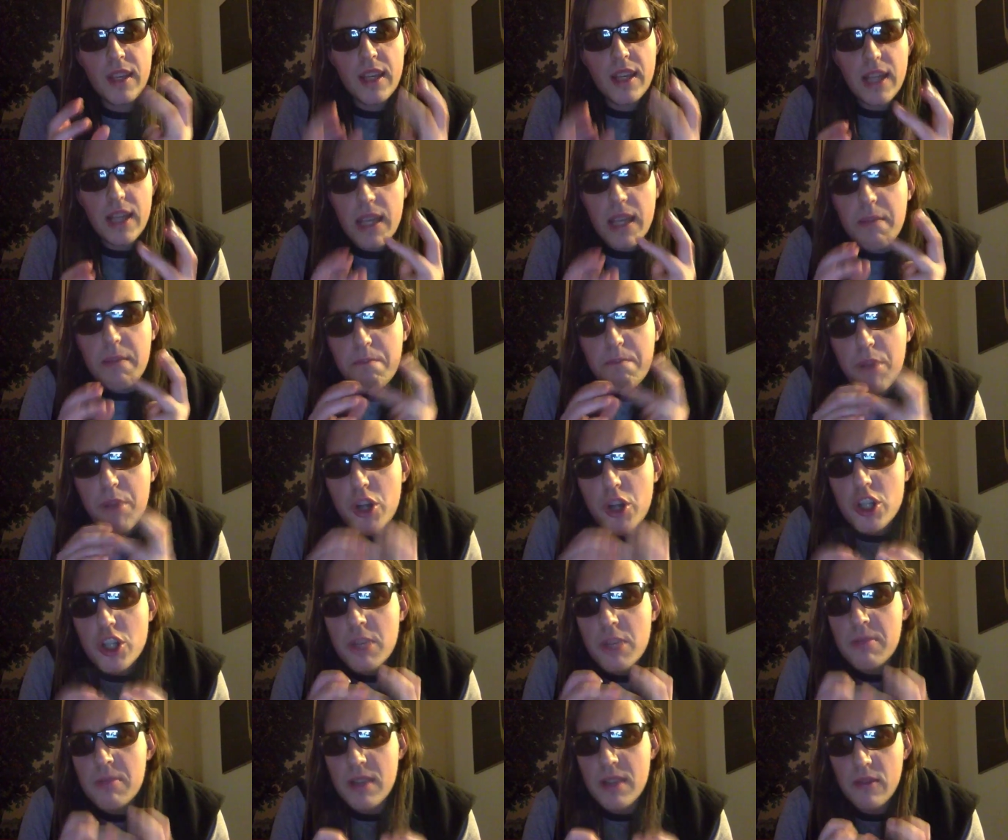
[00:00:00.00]
he
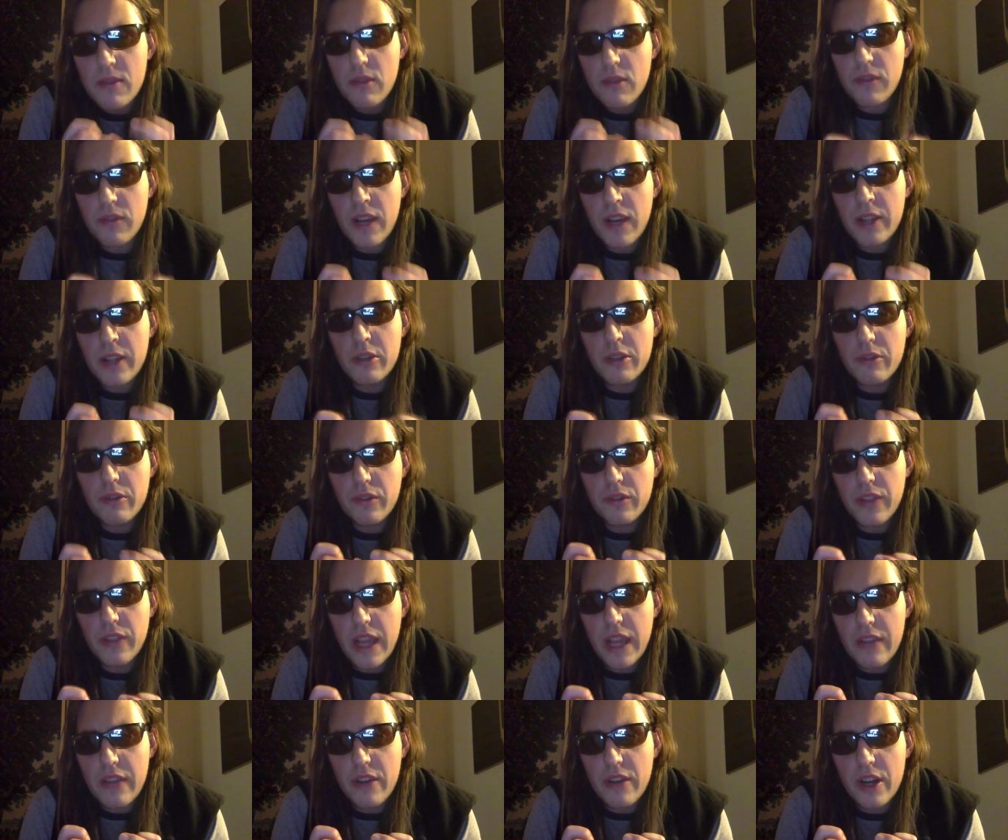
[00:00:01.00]
pushed himself to find new
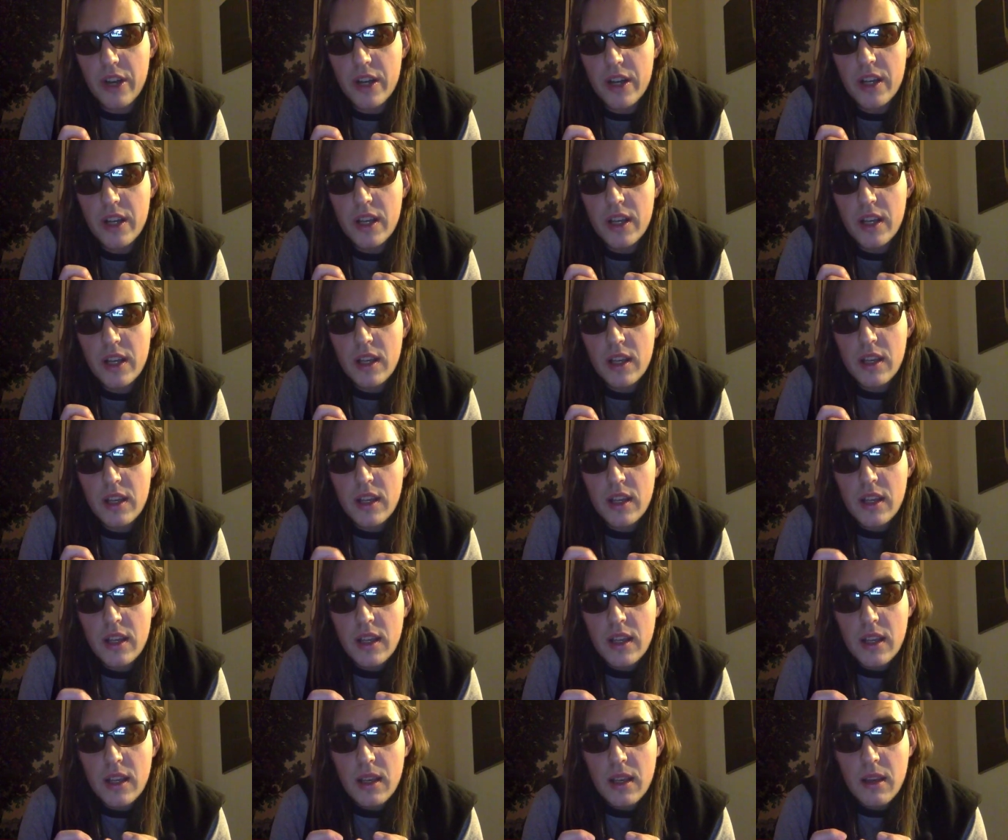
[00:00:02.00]
flavor
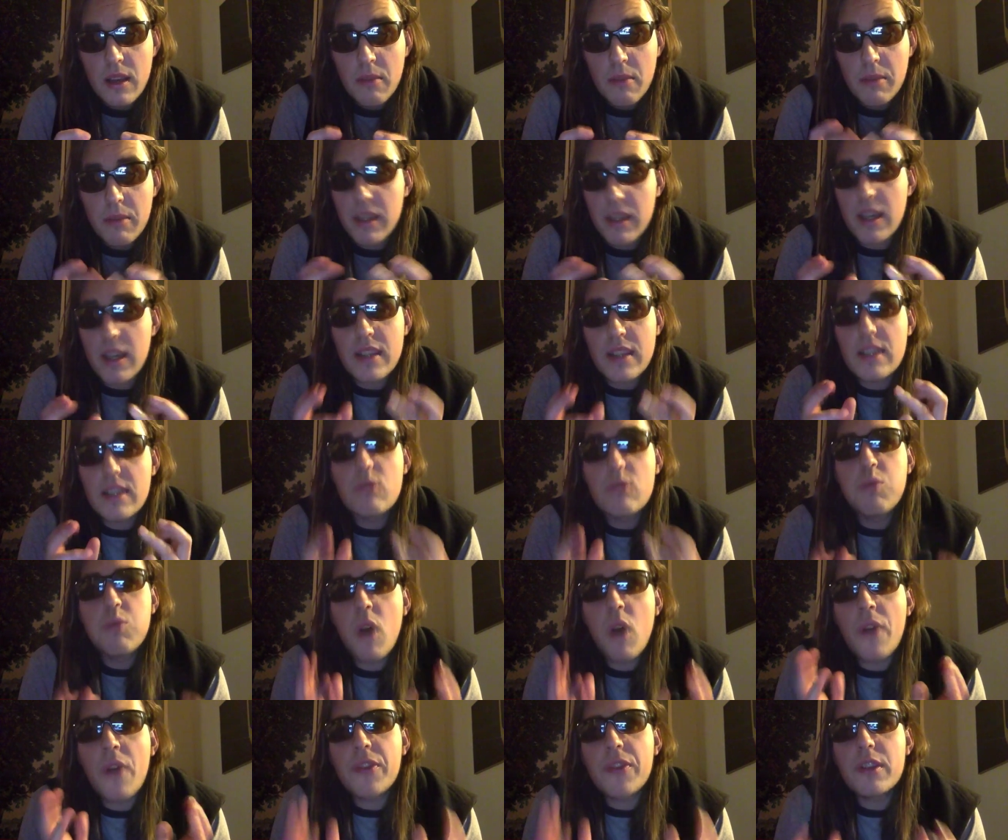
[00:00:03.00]
because he
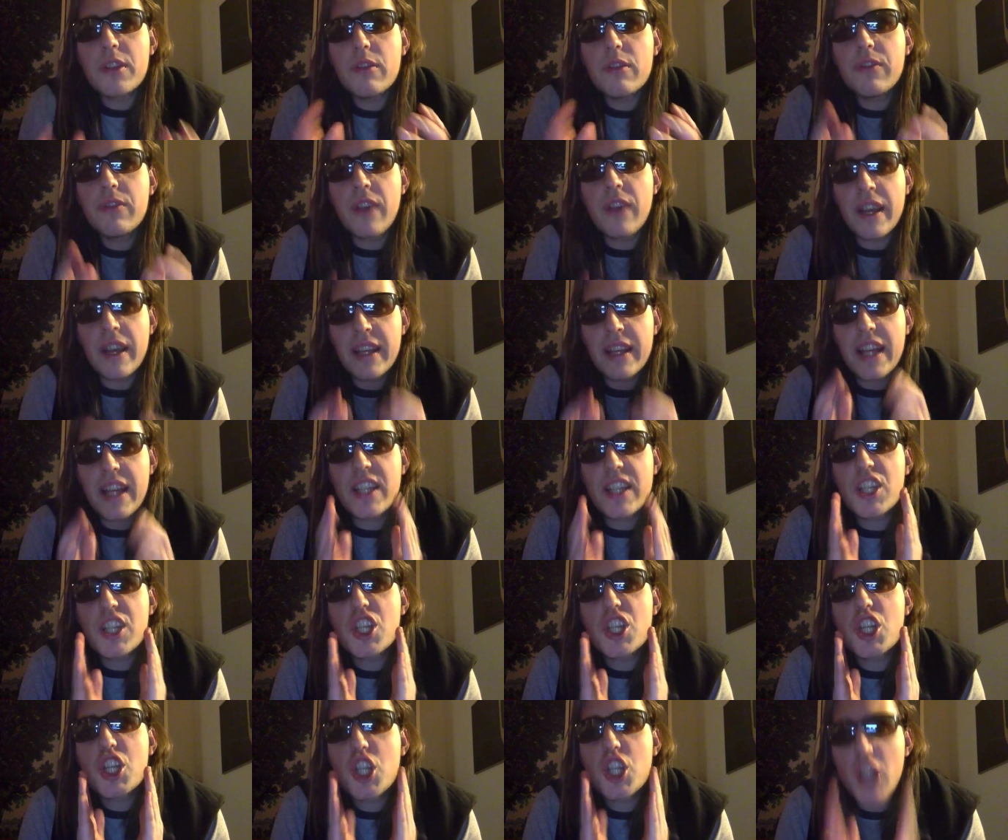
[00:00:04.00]
wanted to find a
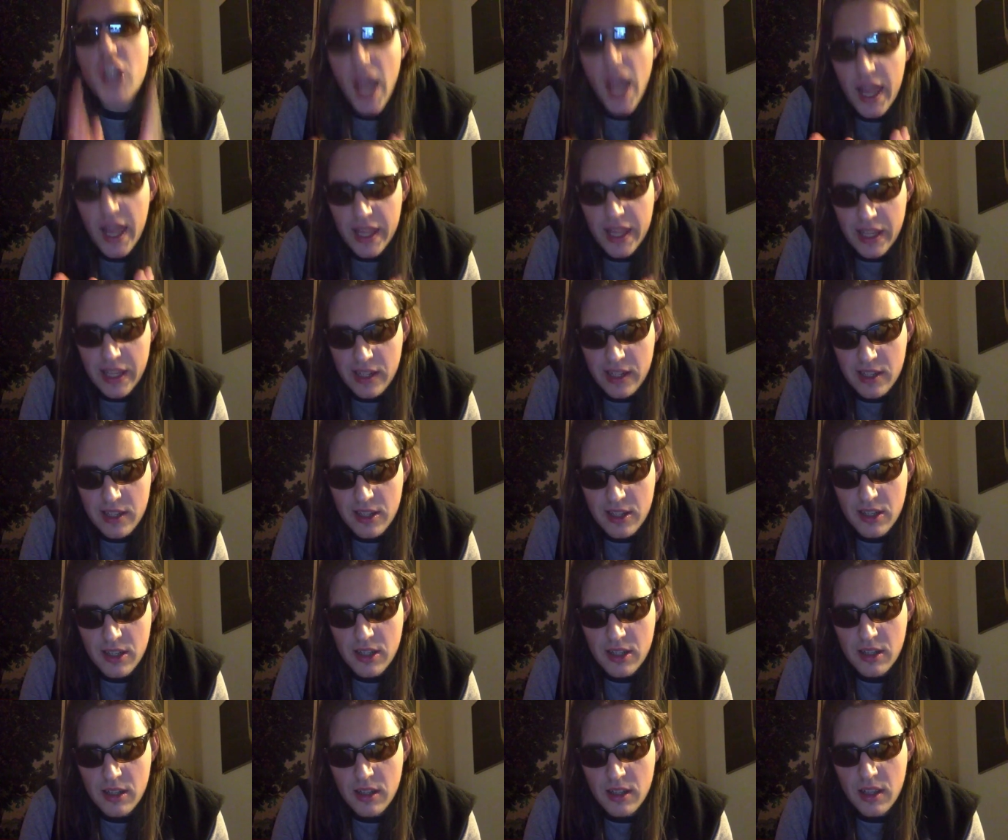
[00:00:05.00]

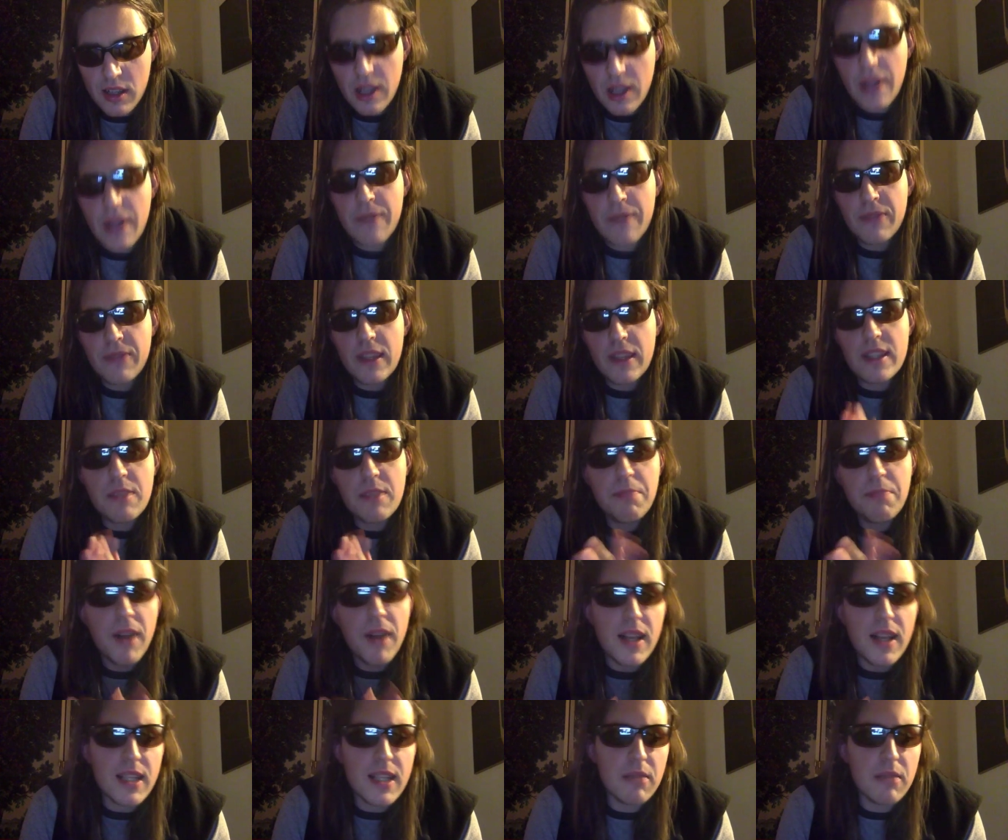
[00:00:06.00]
challenge? Is it
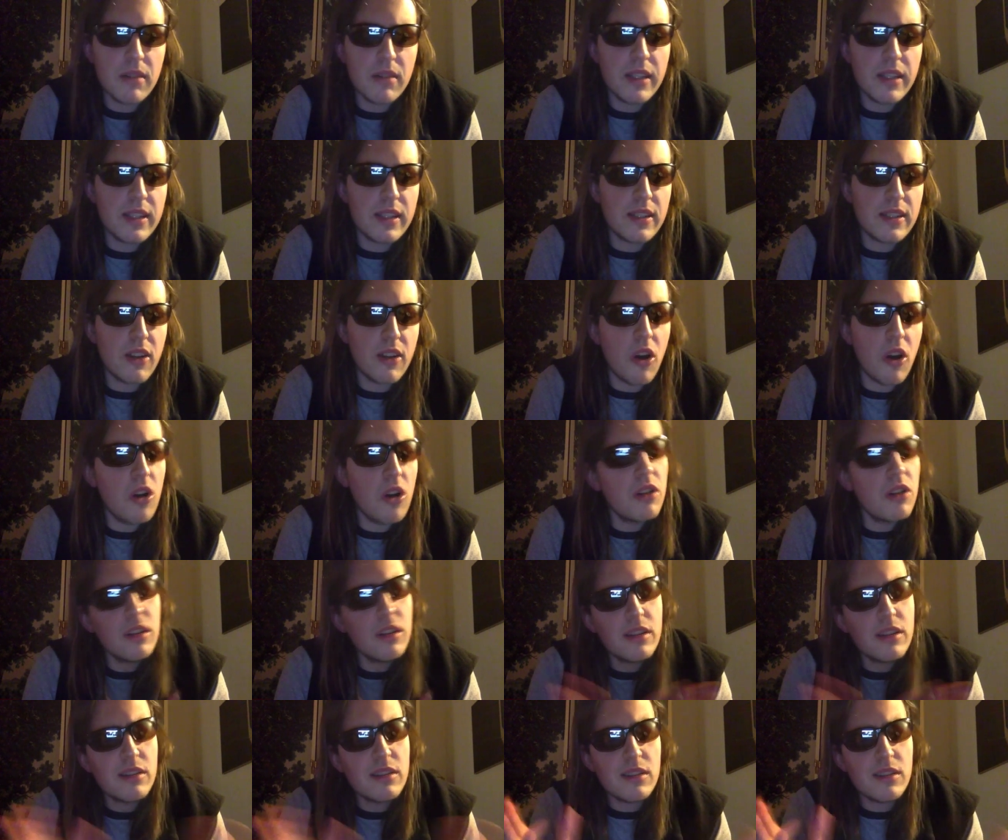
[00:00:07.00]
possible that
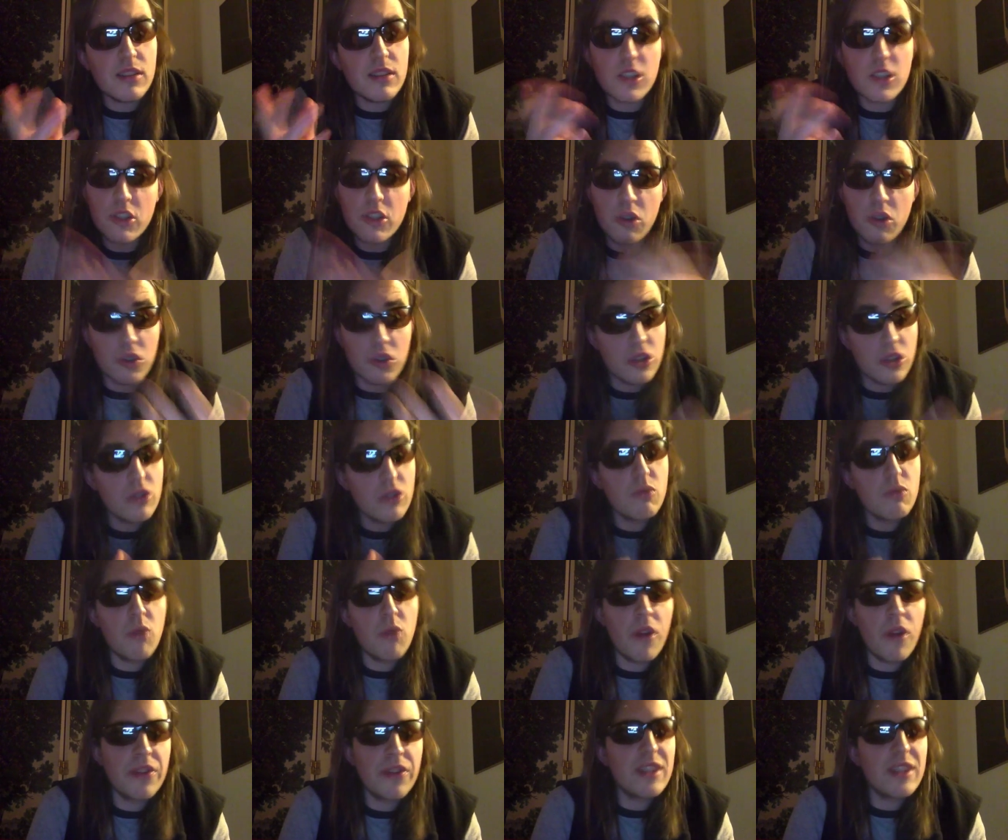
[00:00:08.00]
all Jochirous
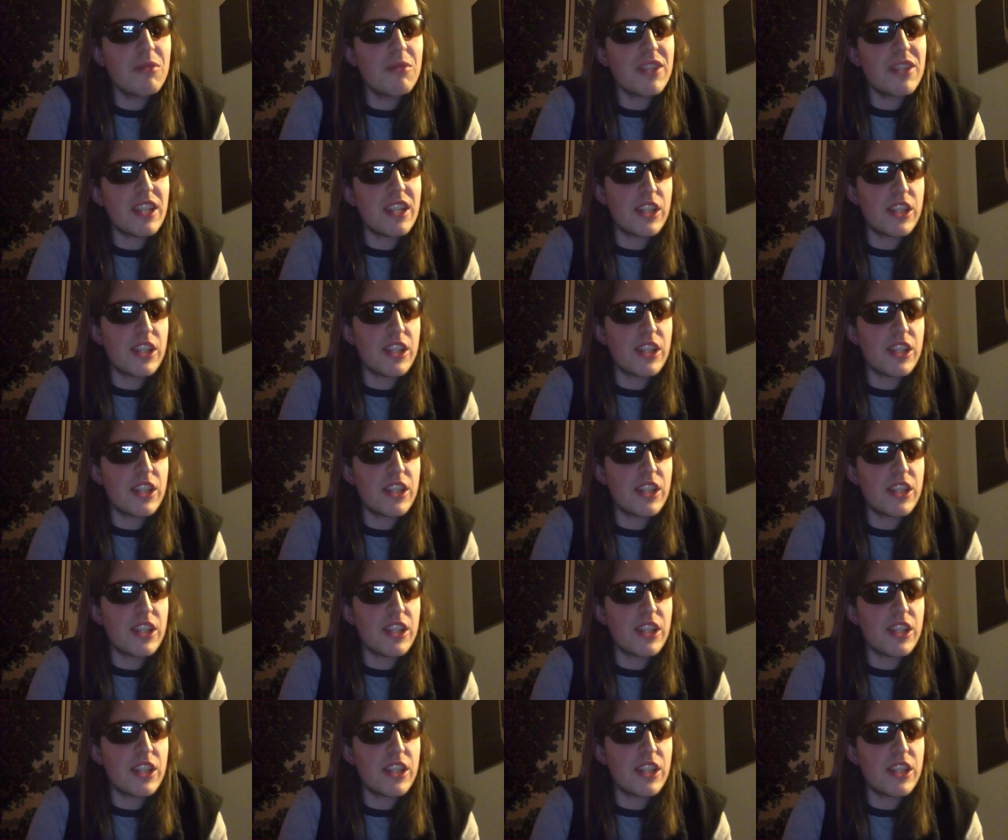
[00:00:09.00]
wanted was a